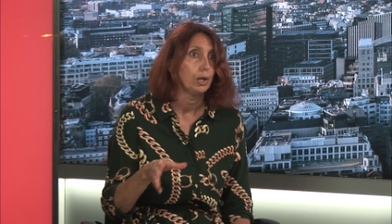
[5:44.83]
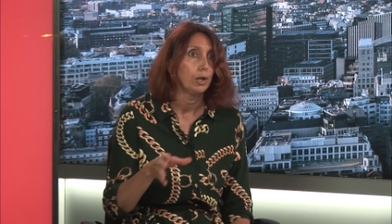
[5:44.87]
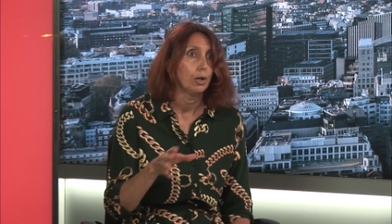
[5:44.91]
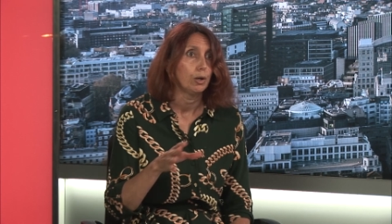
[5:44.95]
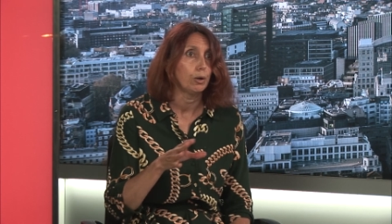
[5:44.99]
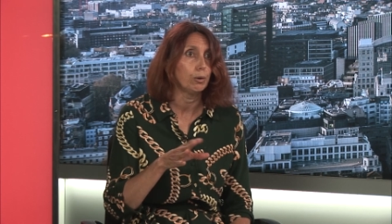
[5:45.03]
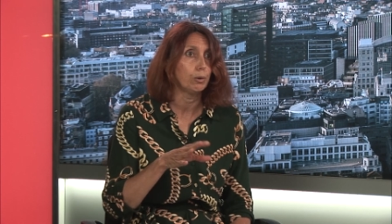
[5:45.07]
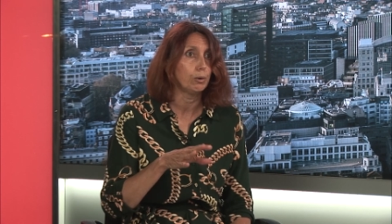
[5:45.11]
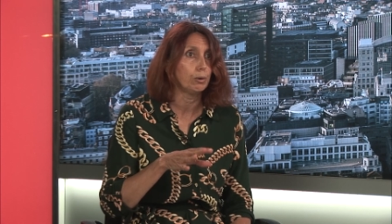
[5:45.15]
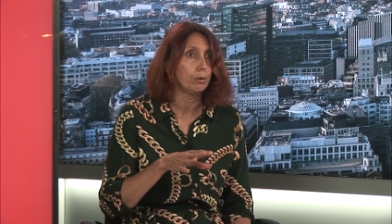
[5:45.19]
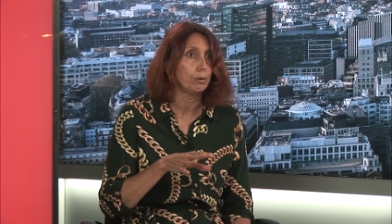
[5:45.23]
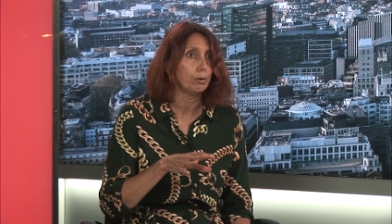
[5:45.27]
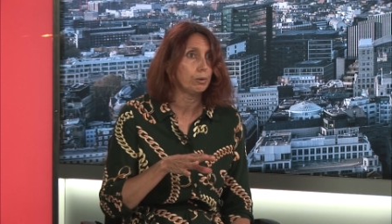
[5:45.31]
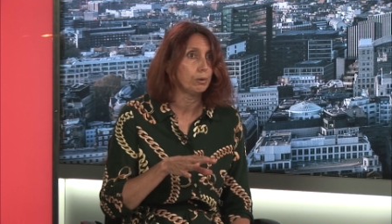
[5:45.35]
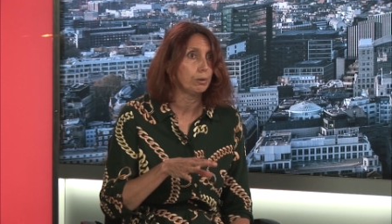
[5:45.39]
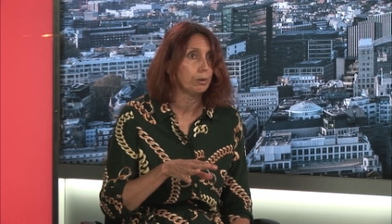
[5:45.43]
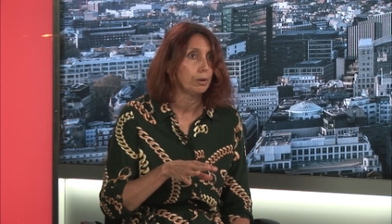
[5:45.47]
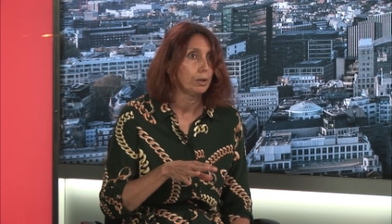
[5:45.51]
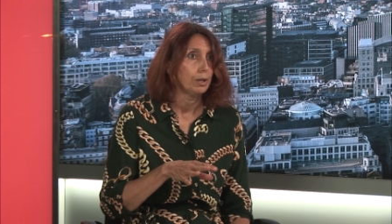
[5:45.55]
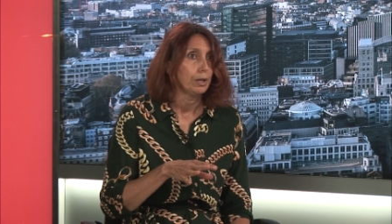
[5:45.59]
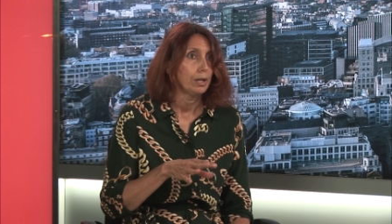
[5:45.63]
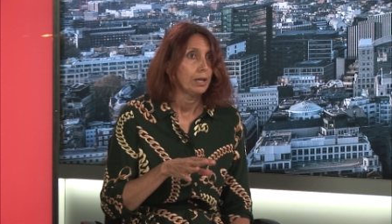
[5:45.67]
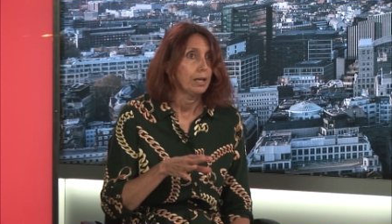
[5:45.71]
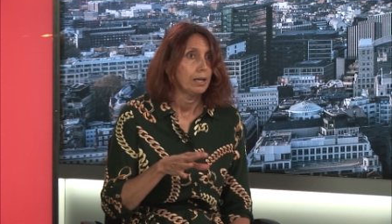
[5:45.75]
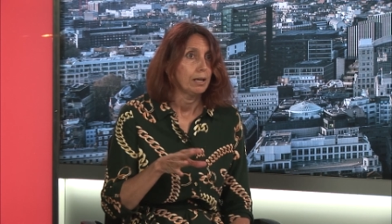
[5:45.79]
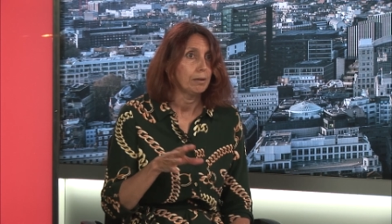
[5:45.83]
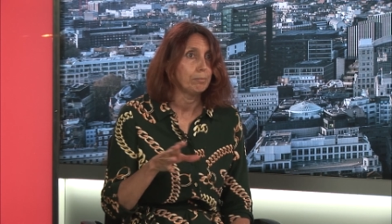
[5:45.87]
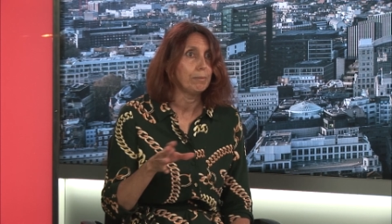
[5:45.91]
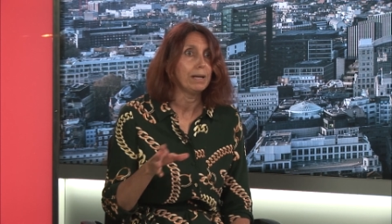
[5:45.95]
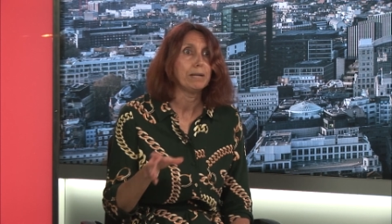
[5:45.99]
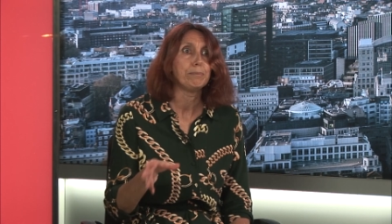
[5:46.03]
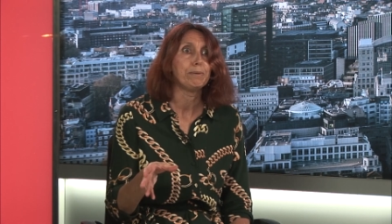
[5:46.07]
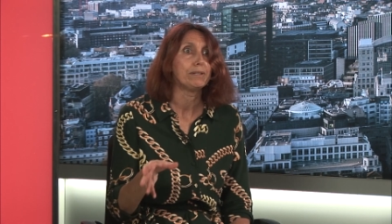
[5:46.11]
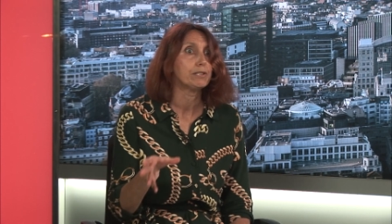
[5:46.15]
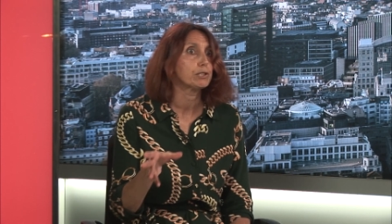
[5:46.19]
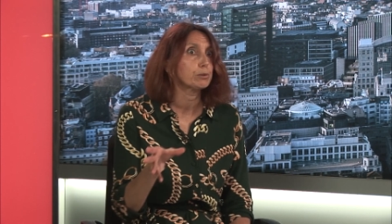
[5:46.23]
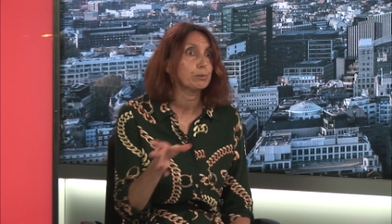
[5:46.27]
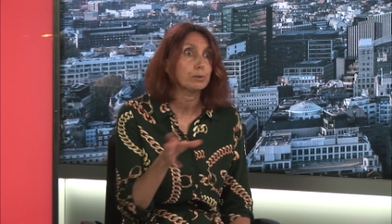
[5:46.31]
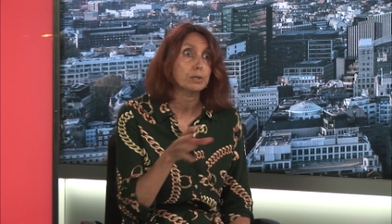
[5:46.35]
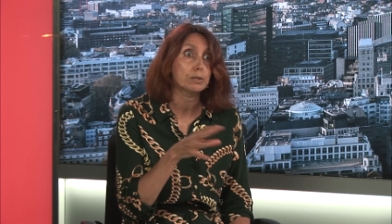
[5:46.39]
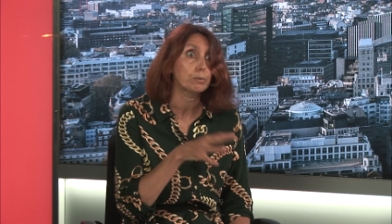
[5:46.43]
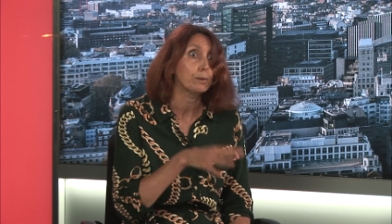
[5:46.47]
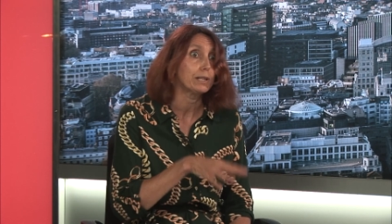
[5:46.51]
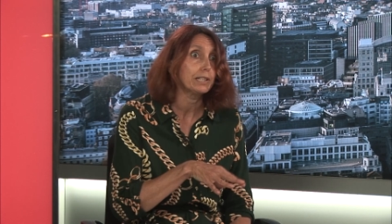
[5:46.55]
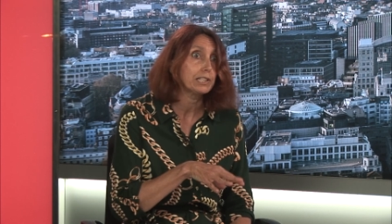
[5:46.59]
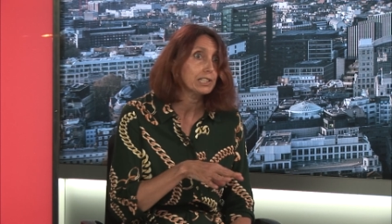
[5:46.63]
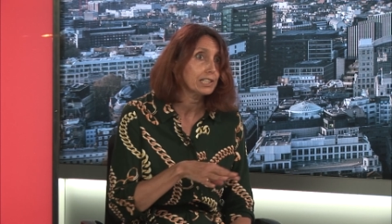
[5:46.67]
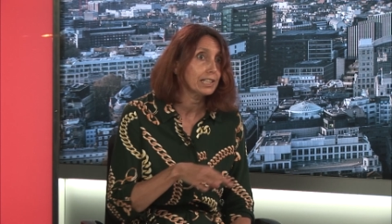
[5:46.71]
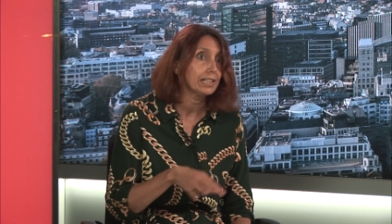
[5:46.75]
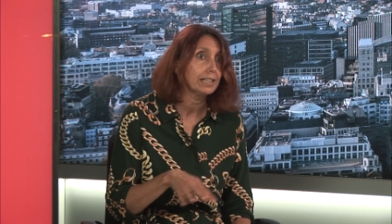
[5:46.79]
or maybe
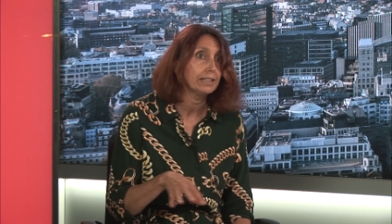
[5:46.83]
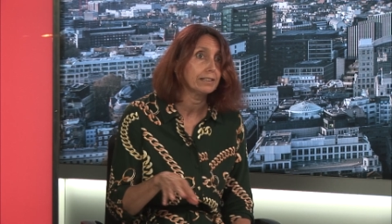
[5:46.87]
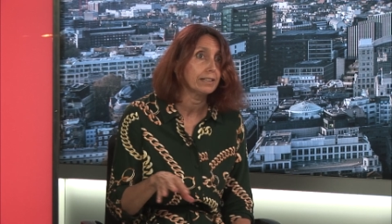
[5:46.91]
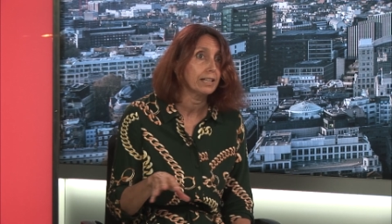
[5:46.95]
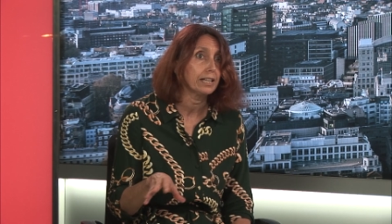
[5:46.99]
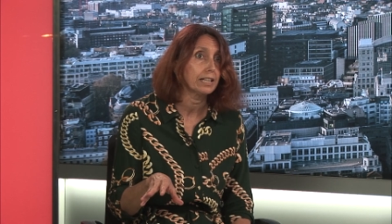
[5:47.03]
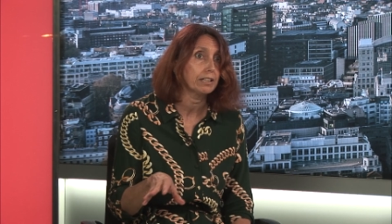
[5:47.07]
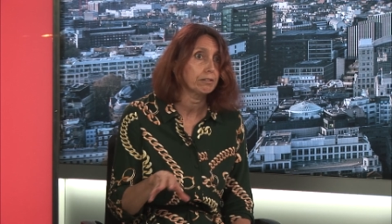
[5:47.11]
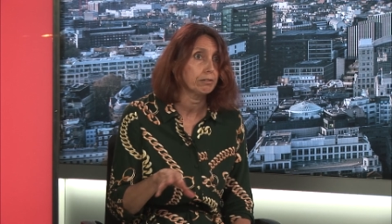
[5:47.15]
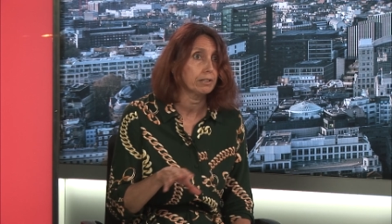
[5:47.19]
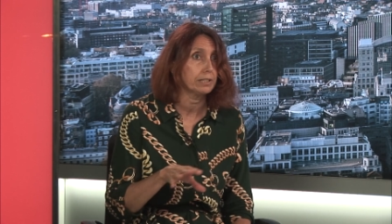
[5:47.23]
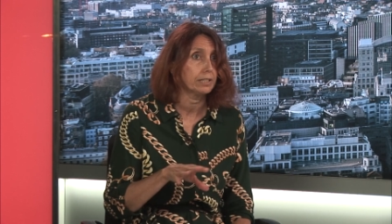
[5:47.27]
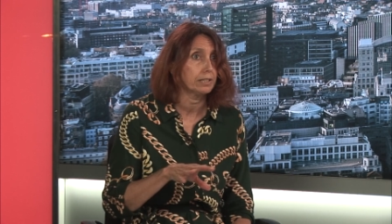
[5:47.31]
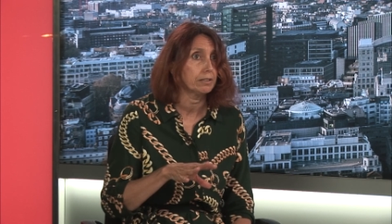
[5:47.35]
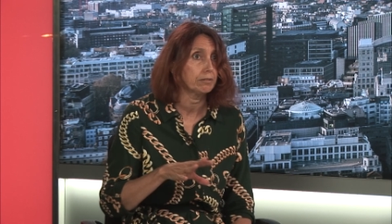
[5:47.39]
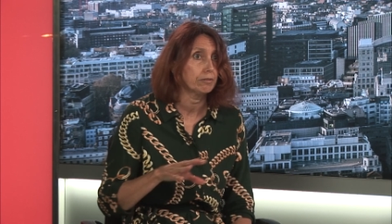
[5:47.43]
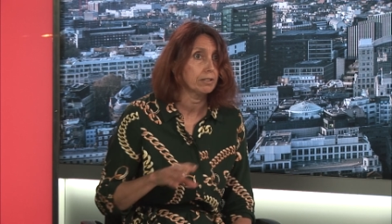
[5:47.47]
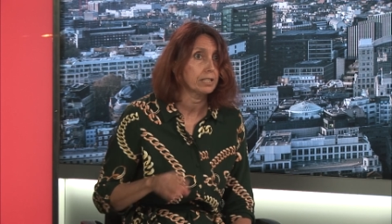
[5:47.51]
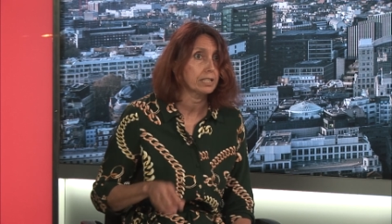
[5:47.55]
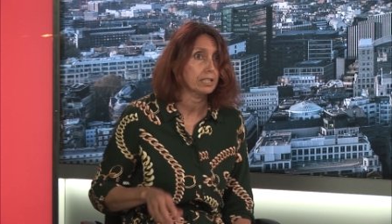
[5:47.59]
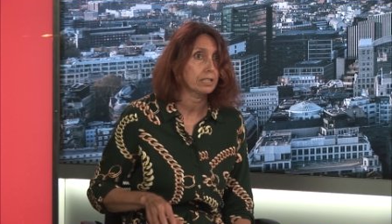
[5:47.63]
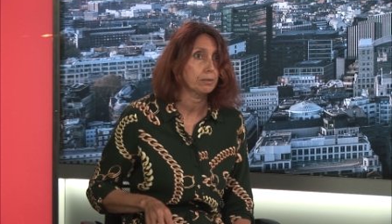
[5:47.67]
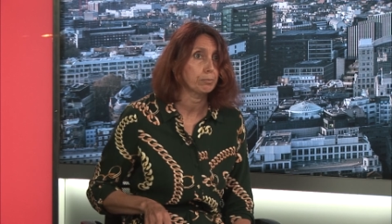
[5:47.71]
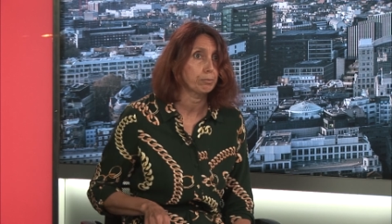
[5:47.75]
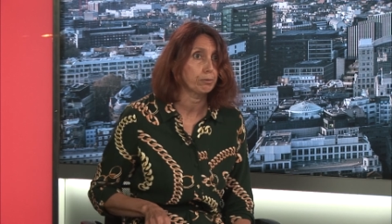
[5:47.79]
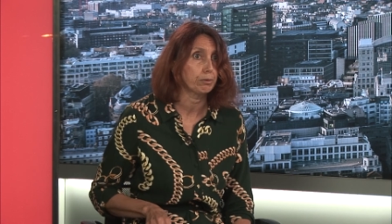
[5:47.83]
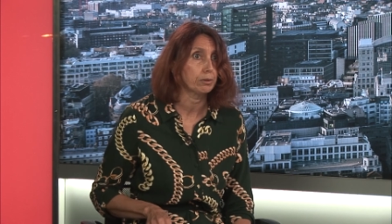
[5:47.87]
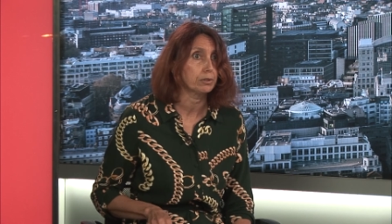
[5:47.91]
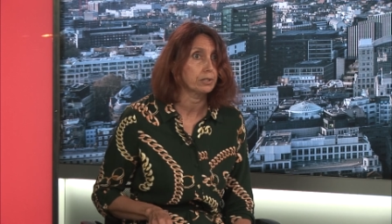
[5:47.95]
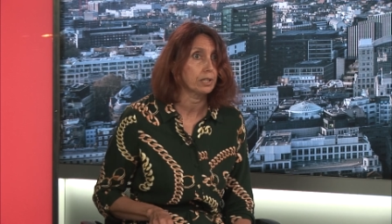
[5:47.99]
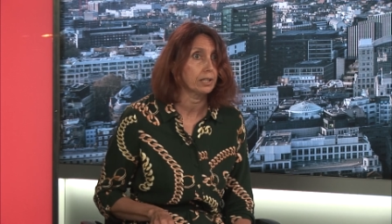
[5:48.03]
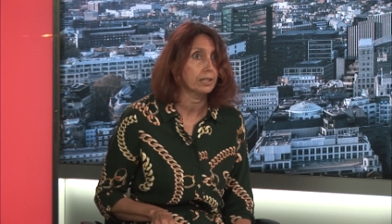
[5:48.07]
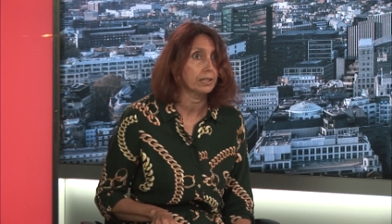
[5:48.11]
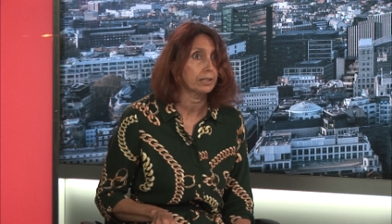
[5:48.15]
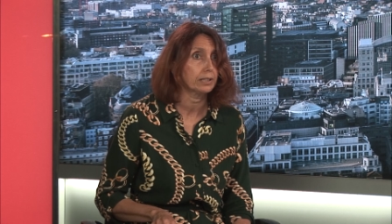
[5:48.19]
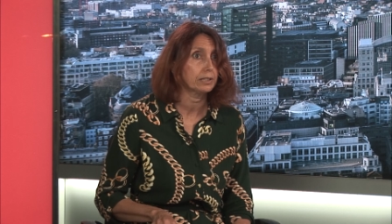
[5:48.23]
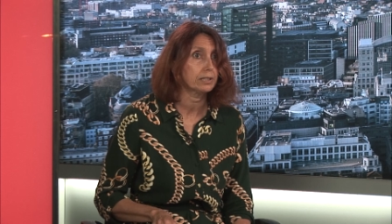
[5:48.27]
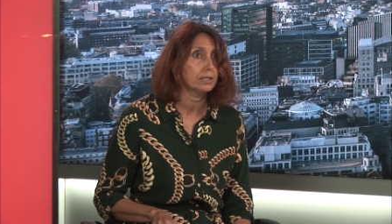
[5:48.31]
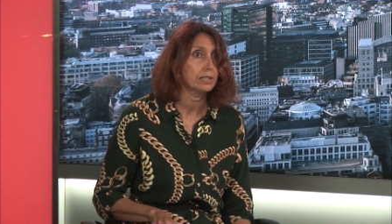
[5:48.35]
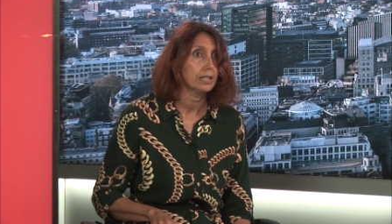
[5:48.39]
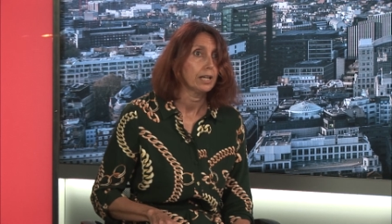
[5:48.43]
switching their credit risk product,